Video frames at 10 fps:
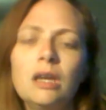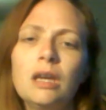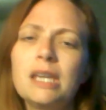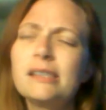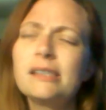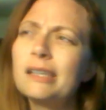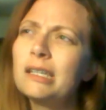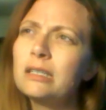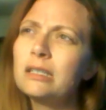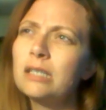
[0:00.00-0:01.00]
Is
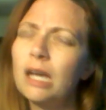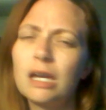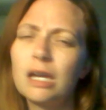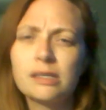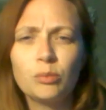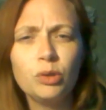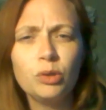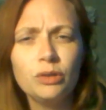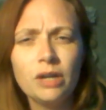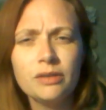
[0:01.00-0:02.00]
it
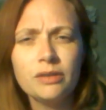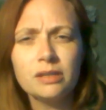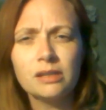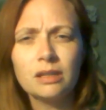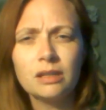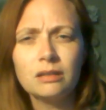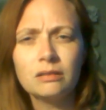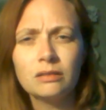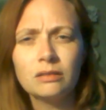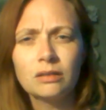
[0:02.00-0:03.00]
Pluto that's in
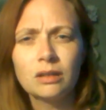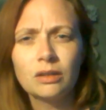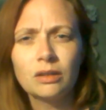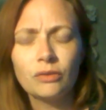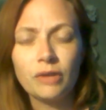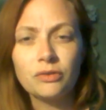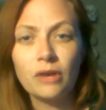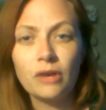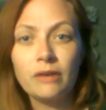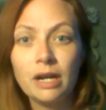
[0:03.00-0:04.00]

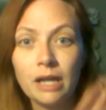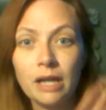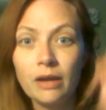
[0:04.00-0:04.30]
retrograde right now?